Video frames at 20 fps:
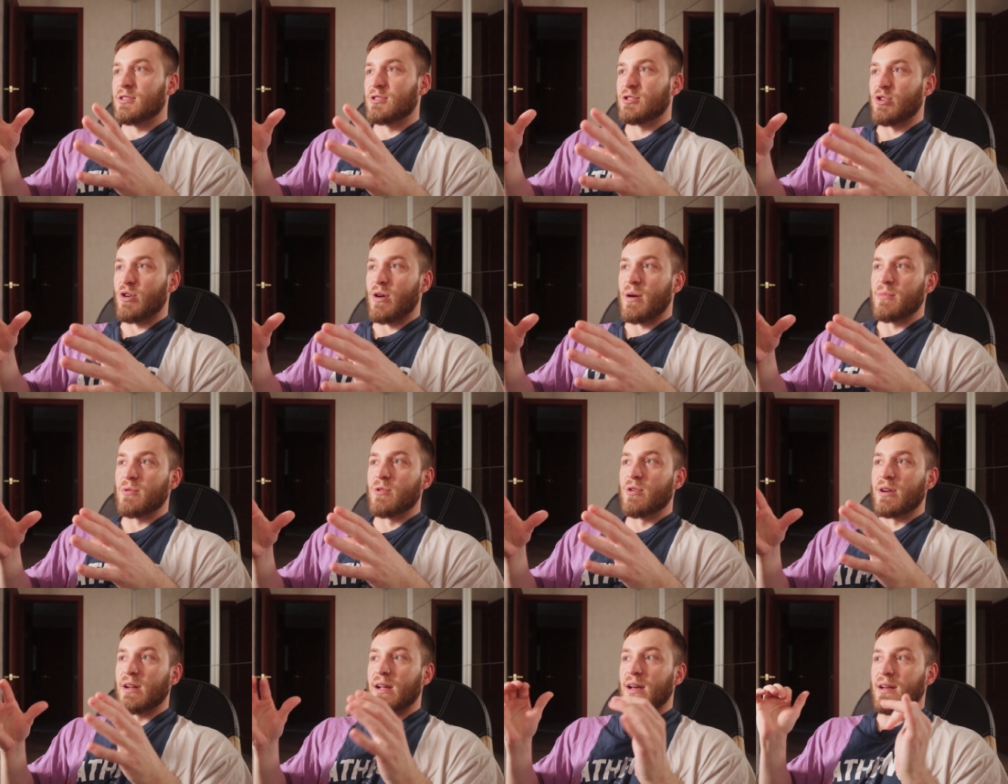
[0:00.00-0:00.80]
So
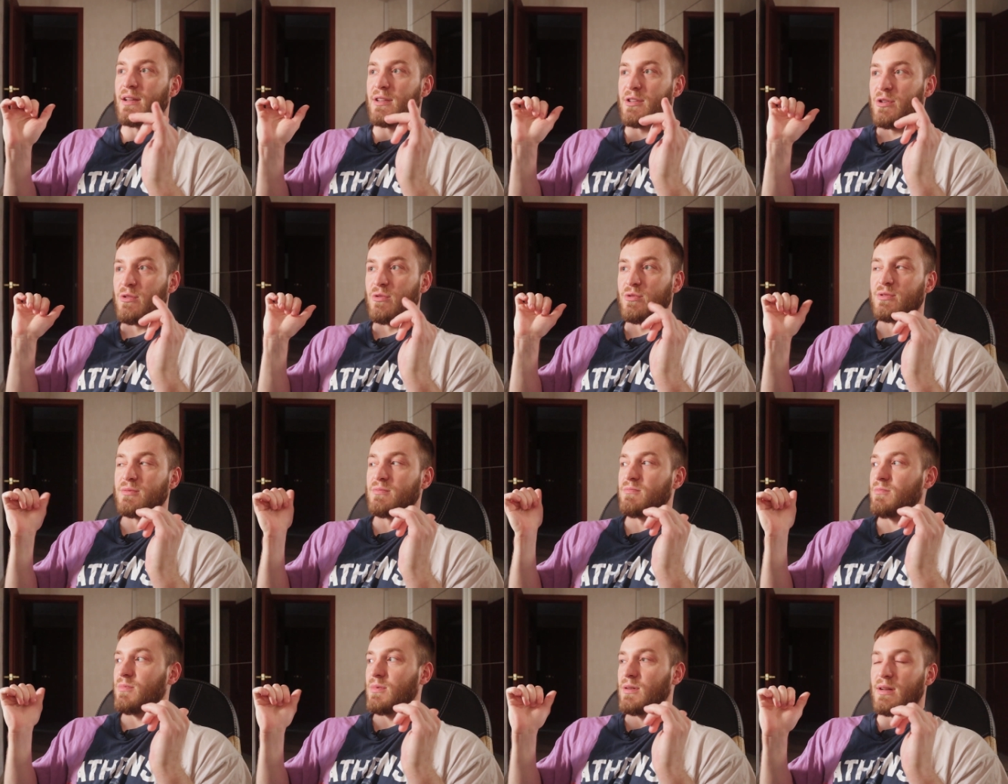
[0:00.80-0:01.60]
I'm gonna
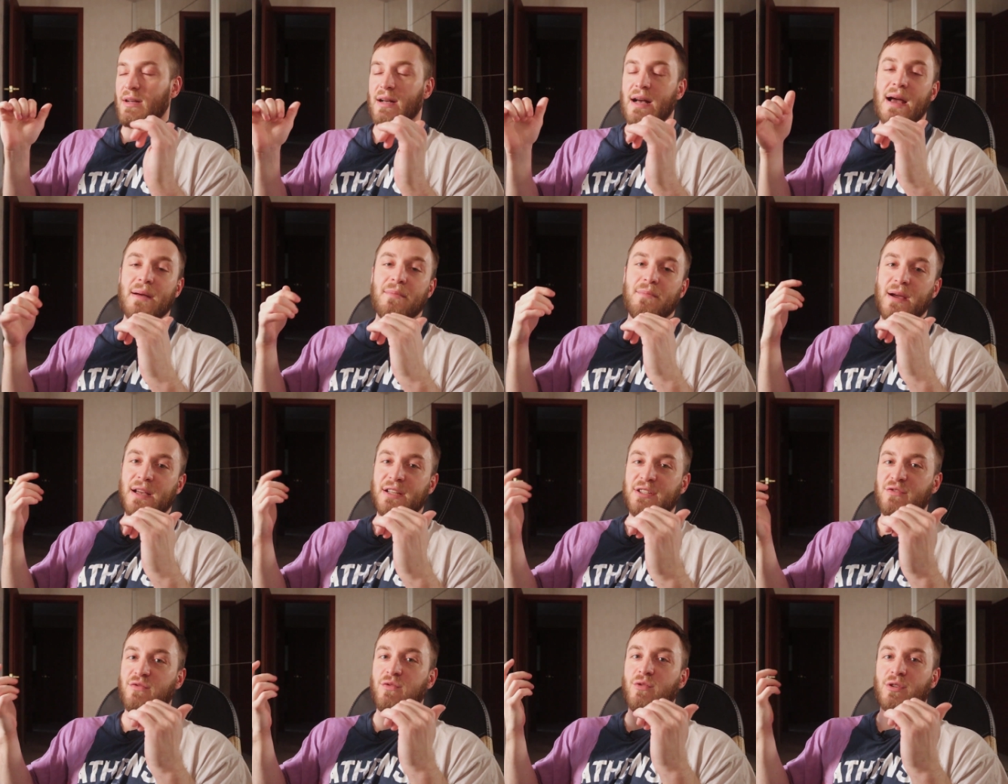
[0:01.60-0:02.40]
use,
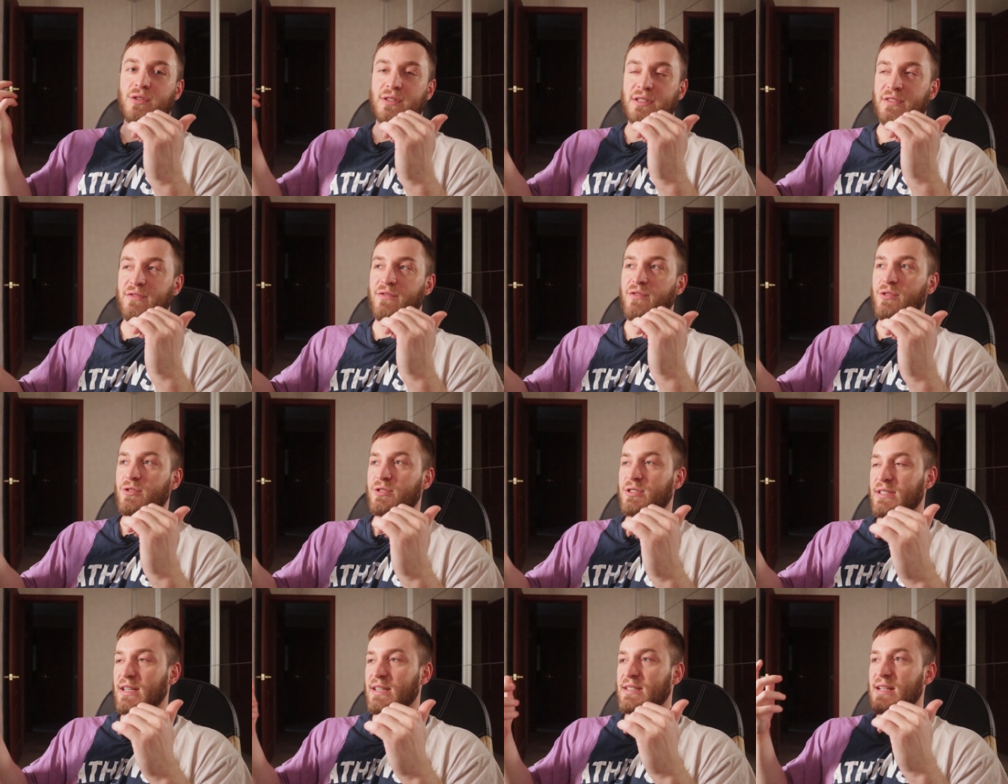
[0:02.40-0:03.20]
in
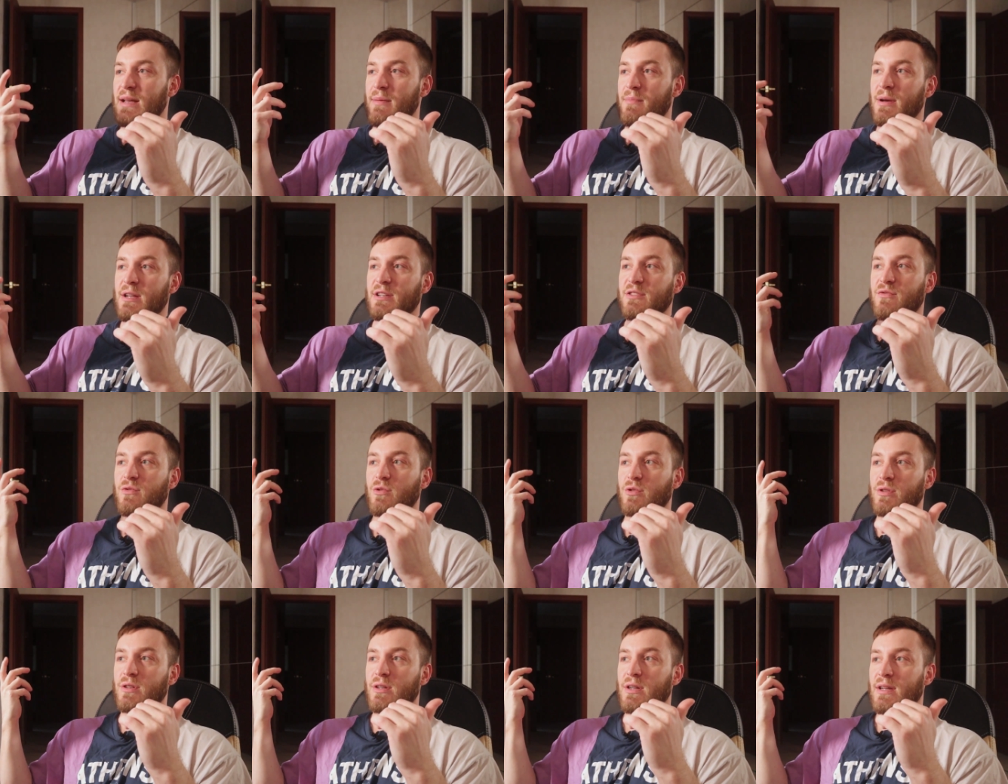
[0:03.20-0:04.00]
first test I bench
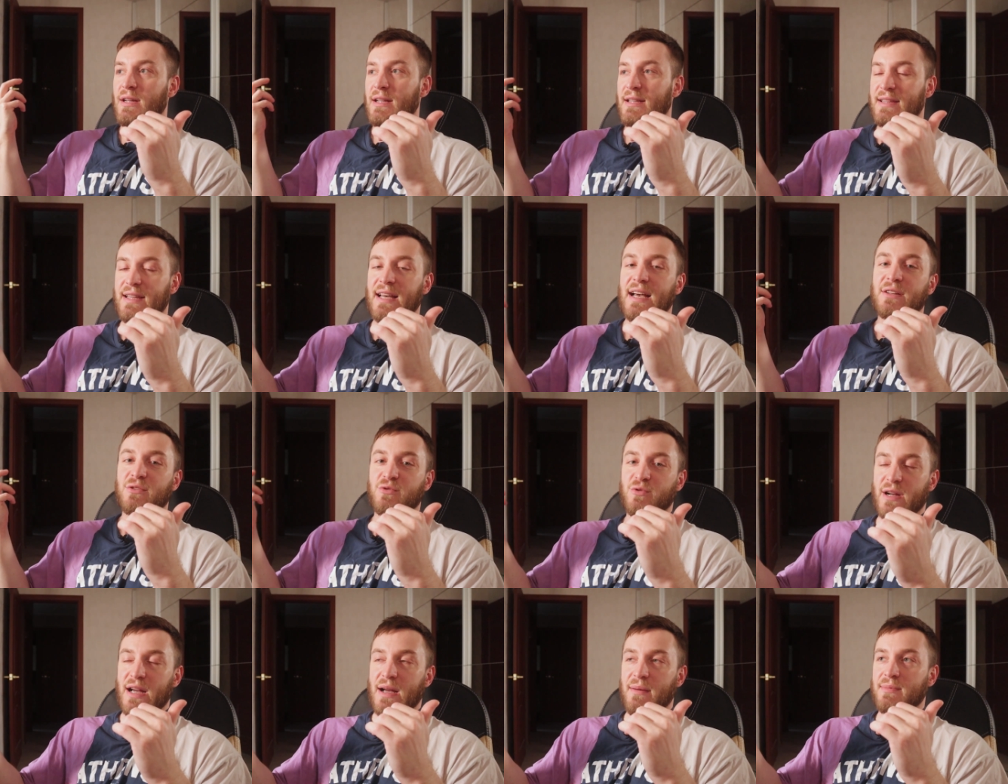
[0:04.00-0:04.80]
for
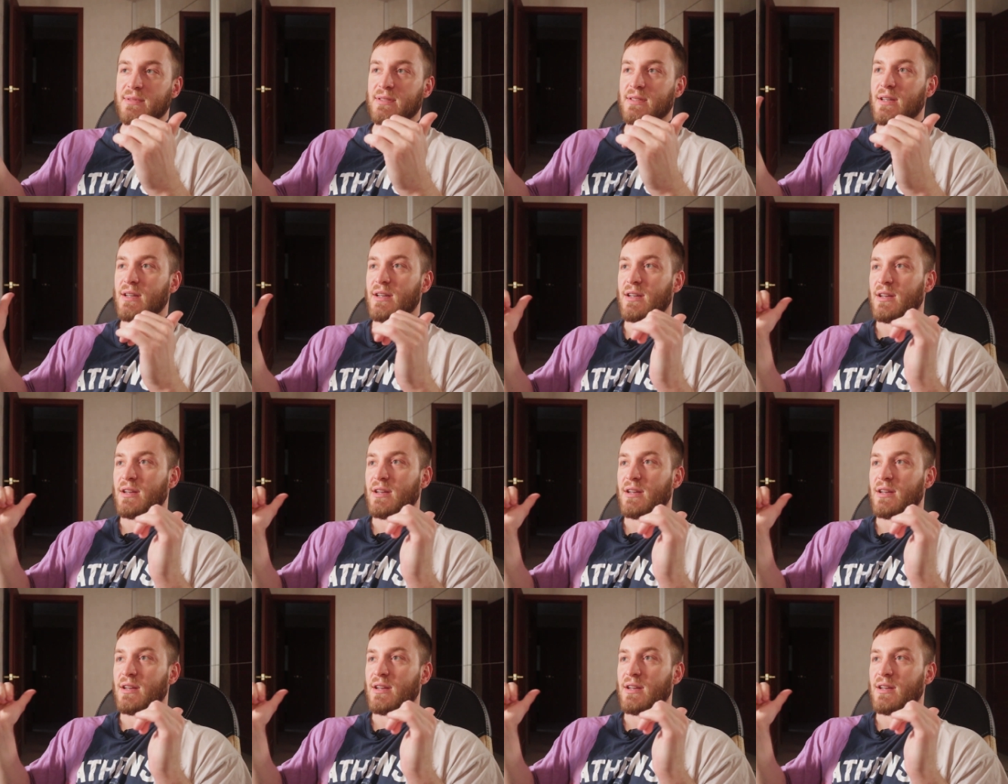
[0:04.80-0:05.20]
10 reps.